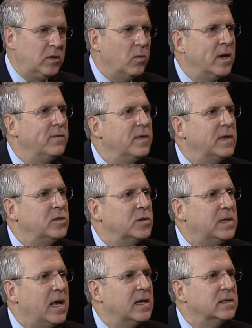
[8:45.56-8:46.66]
one of the things you're
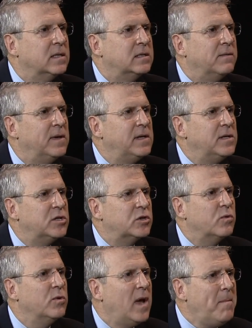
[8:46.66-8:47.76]
saying is the civilians
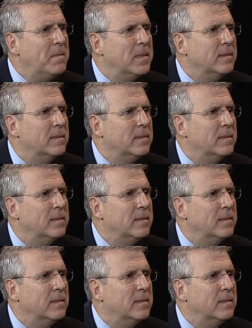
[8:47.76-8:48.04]
screwed up.